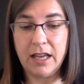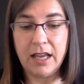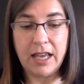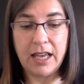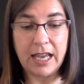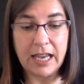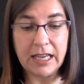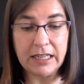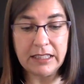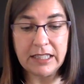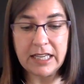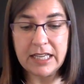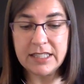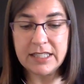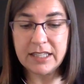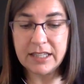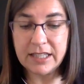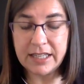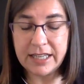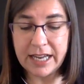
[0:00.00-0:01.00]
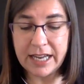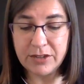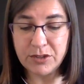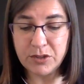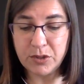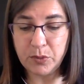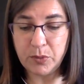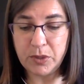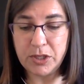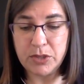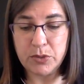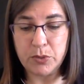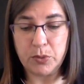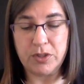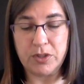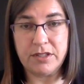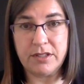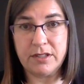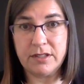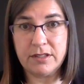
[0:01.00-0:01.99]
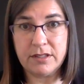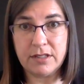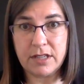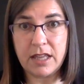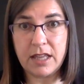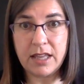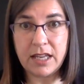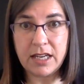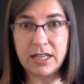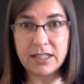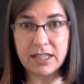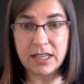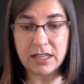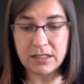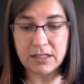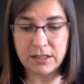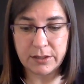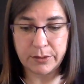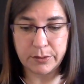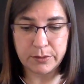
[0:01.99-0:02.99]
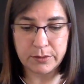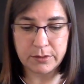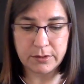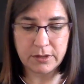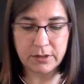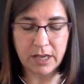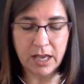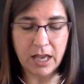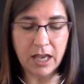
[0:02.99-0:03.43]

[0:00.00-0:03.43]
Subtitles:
analyzing the natural resources, and then he set us loose.